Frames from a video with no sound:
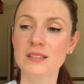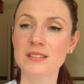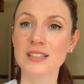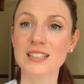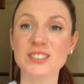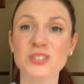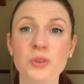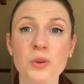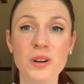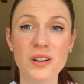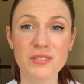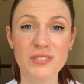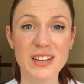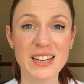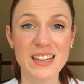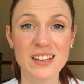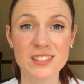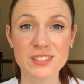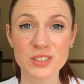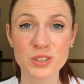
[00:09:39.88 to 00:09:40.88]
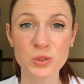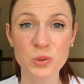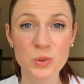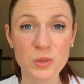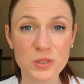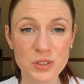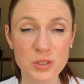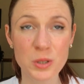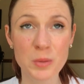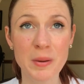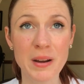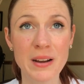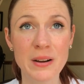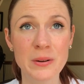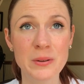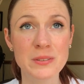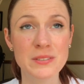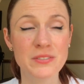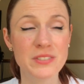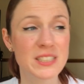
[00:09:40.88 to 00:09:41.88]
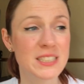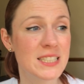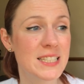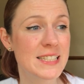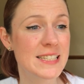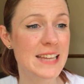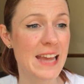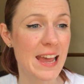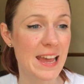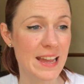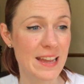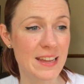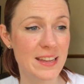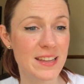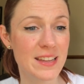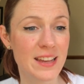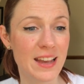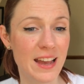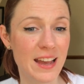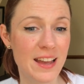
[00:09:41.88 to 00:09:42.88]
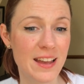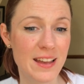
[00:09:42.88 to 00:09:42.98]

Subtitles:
So that's all I've really got to talk to you about for today.